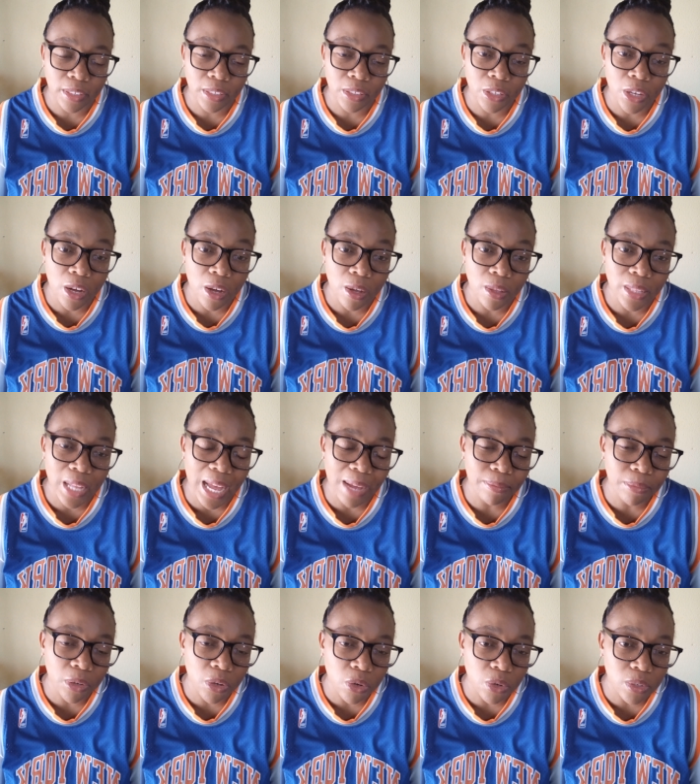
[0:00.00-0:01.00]
Y'all,
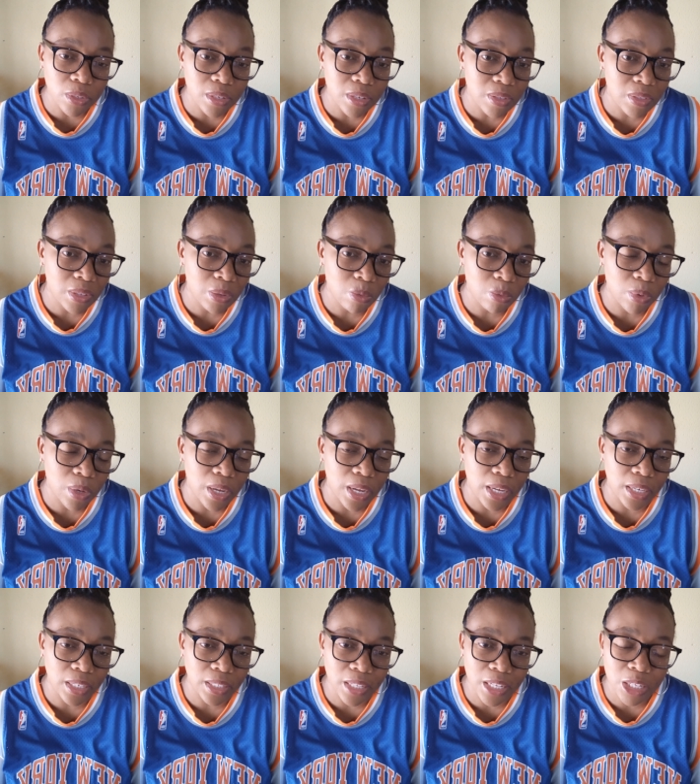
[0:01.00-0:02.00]
I'm quoting the
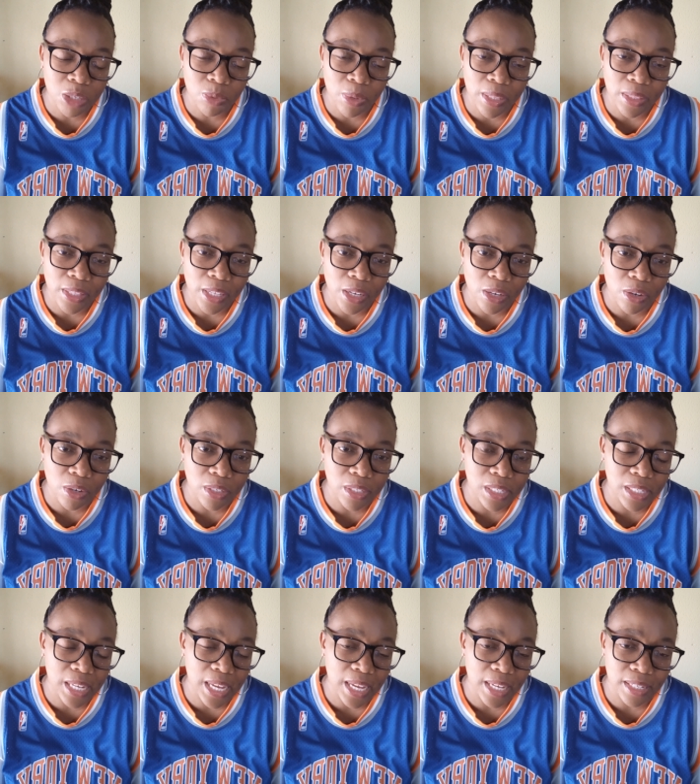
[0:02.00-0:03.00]
word. That's what the Lord
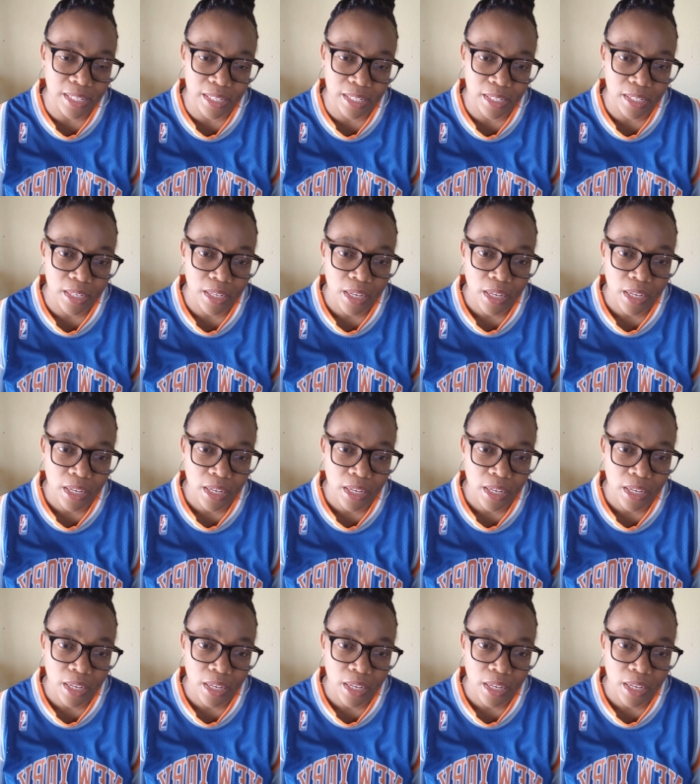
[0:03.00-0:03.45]
says.